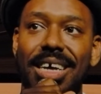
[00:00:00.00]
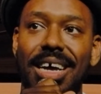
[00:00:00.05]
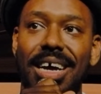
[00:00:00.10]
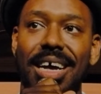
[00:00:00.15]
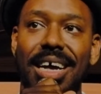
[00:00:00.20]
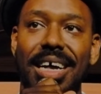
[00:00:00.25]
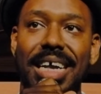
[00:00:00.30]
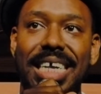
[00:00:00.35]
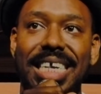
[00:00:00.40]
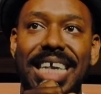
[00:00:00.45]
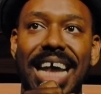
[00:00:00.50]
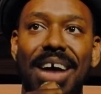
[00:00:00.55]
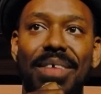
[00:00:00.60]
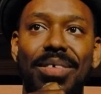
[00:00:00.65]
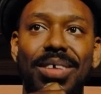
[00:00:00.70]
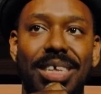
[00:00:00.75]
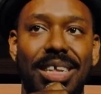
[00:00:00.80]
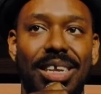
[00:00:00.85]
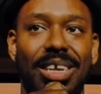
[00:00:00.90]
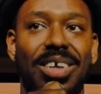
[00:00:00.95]
Uh, and that
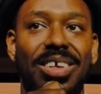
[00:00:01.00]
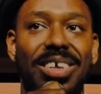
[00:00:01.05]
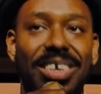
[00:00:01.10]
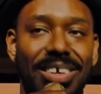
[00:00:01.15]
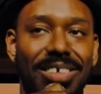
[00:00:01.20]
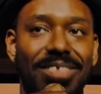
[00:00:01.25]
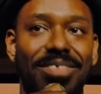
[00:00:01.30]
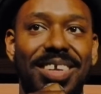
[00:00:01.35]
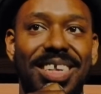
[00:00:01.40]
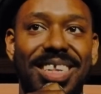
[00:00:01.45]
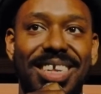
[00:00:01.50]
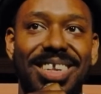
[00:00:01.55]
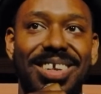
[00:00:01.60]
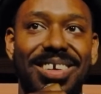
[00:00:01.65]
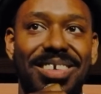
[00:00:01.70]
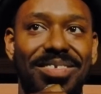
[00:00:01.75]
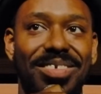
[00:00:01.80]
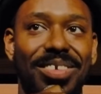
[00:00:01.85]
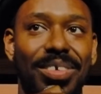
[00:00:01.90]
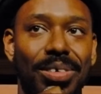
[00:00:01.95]
was the logical thing to
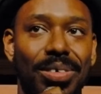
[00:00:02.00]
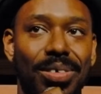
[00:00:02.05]
do if